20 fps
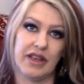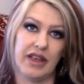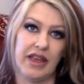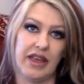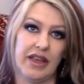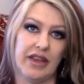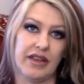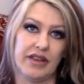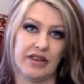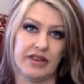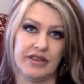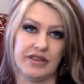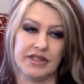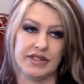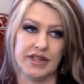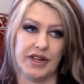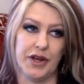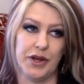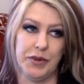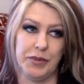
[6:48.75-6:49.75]
and
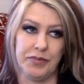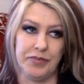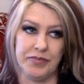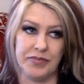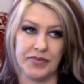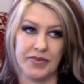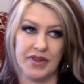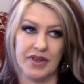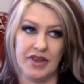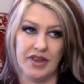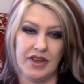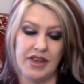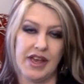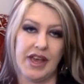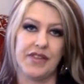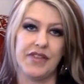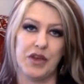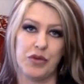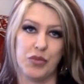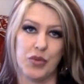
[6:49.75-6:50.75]

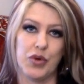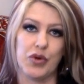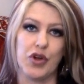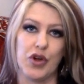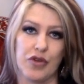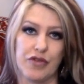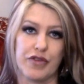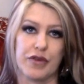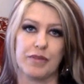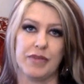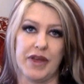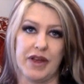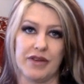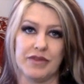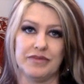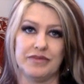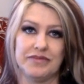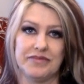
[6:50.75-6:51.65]
then we'll go from there.